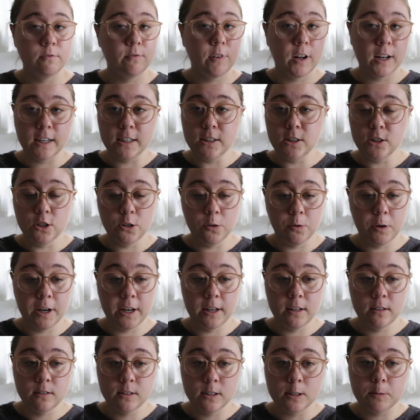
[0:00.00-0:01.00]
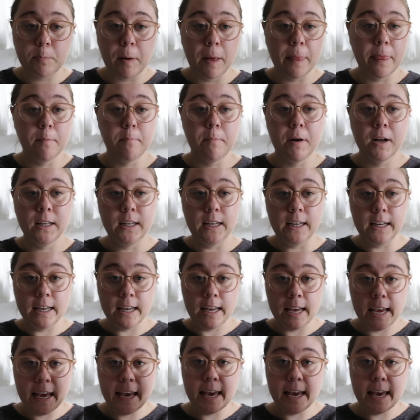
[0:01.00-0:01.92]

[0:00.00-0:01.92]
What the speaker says: fucking do it, spend the money.